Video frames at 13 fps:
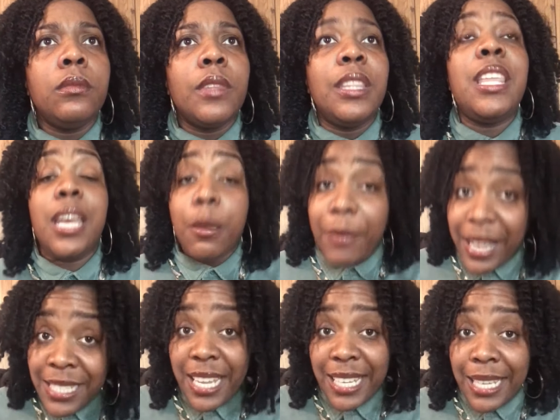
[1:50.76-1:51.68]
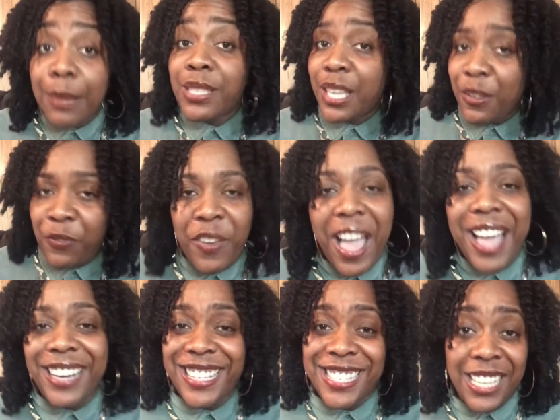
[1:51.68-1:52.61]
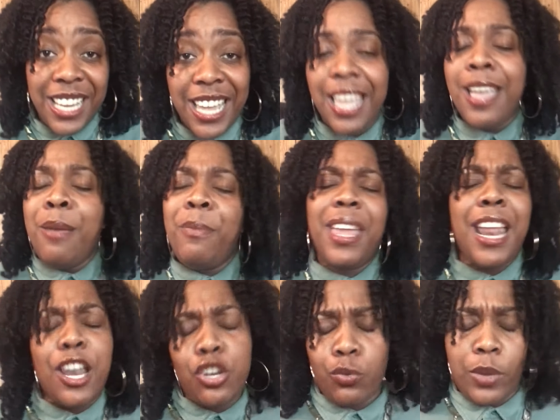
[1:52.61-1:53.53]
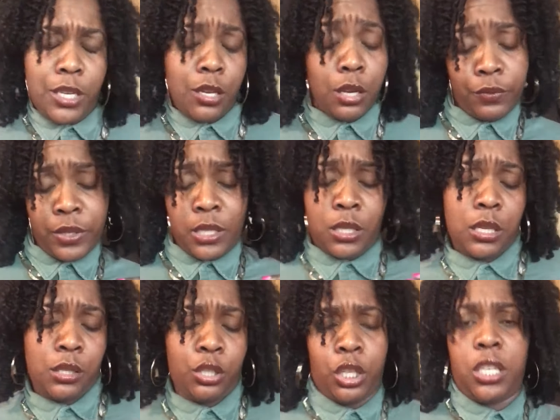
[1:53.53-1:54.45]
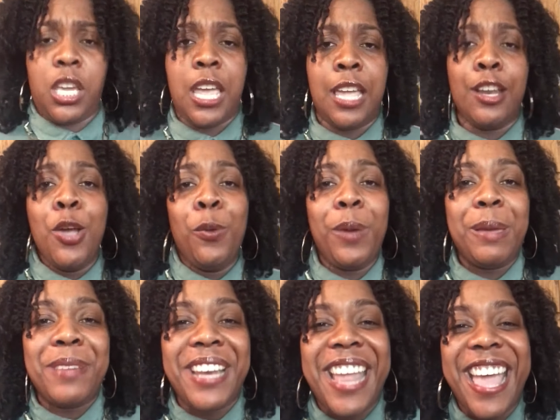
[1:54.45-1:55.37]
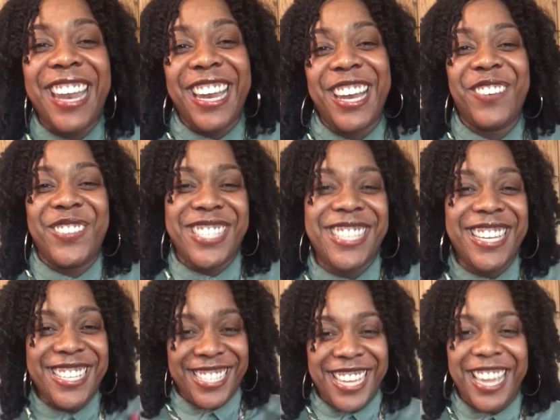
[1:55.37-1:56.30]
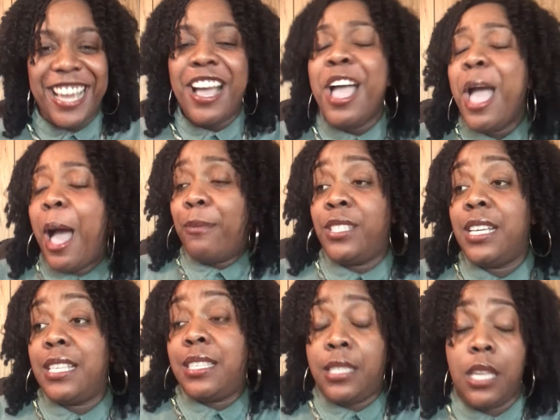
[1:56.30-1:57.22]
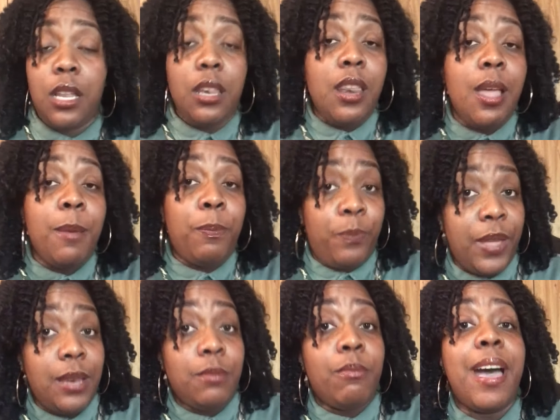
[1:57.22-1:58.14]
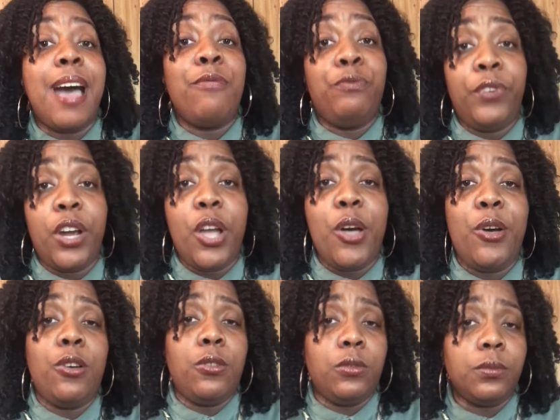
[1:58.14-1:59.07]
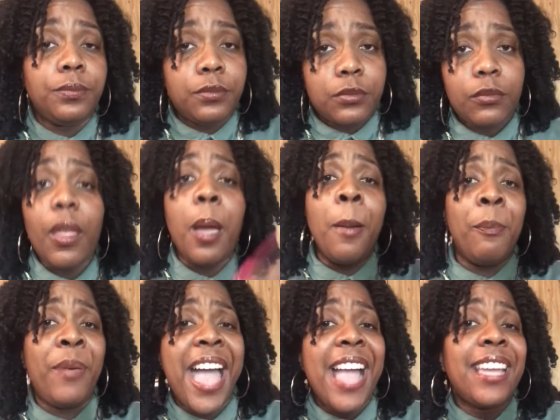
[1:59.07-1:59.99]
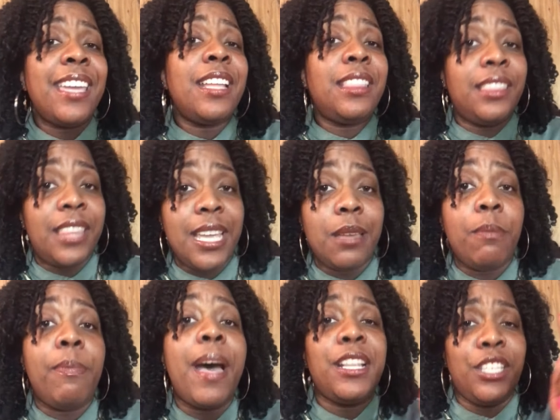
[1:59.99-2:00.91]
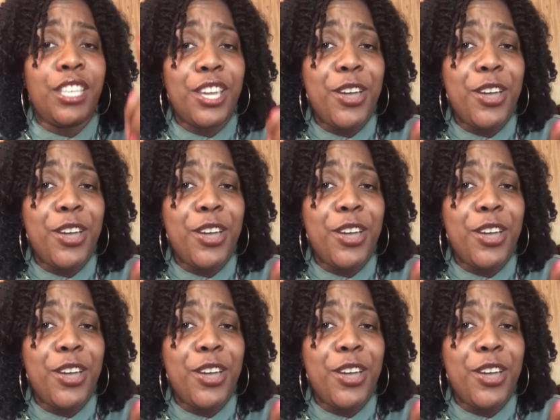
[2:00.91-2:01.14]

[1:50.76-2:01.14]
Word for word: Then in my DMs, he finally slid. Man, I knew he couldn't resist the kid. We've been at it ever since, yeah. I'm just sitting up in my room, back here thinking about